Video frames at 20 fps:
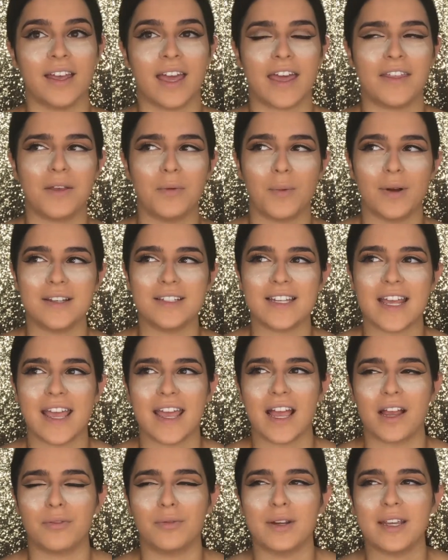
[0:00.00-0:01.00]
And then one
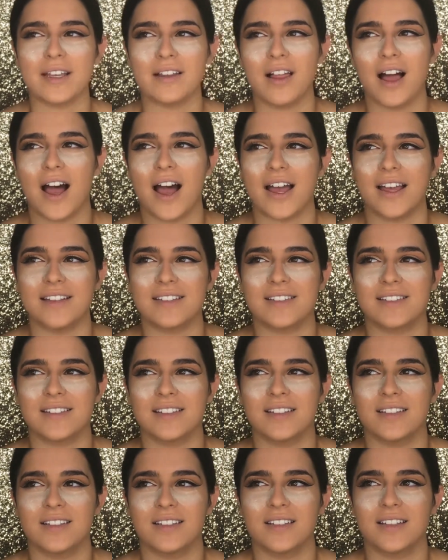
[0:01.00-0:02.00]
day I
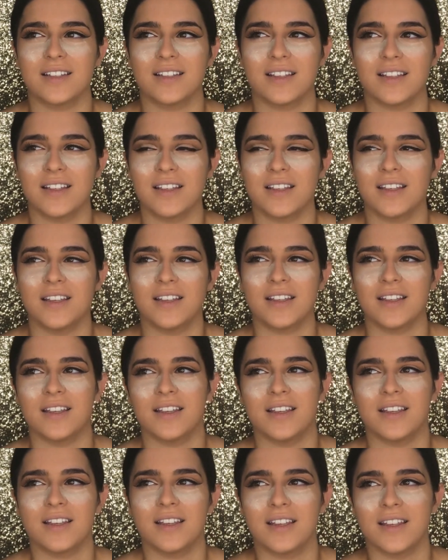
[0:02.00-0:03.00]
realized
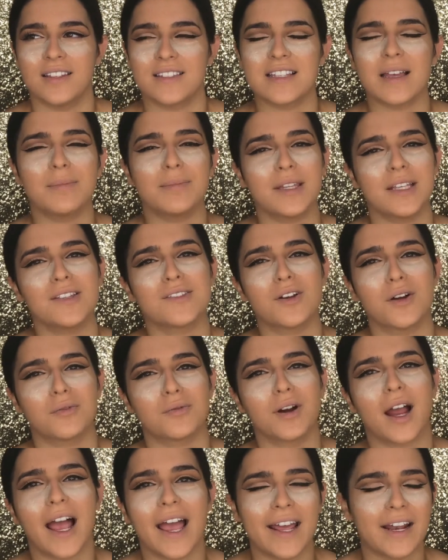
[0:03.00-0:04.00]
something's not
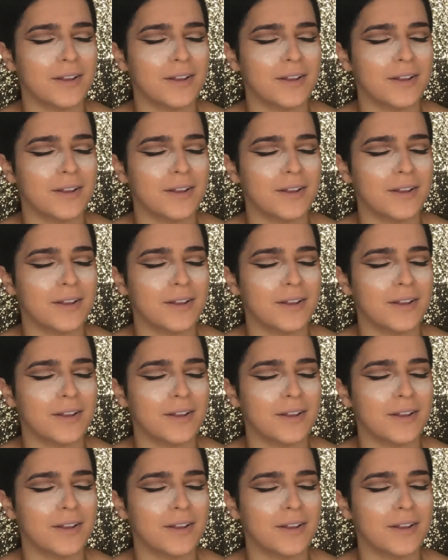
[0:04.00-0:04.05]
right.